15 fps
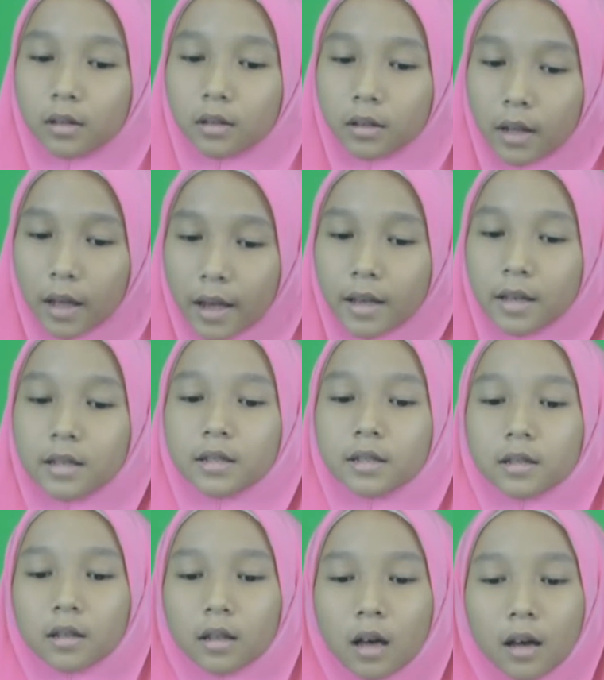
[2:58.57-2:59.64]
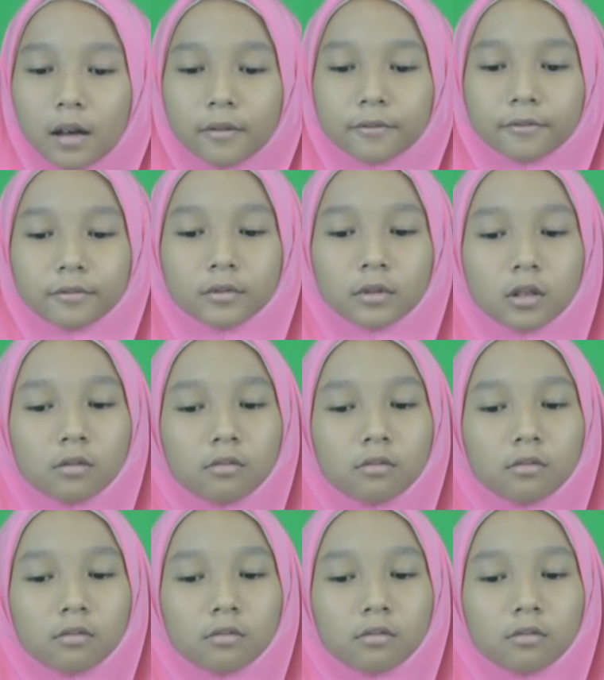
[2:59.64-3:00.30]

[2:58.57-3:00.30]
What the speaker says: They stuffed the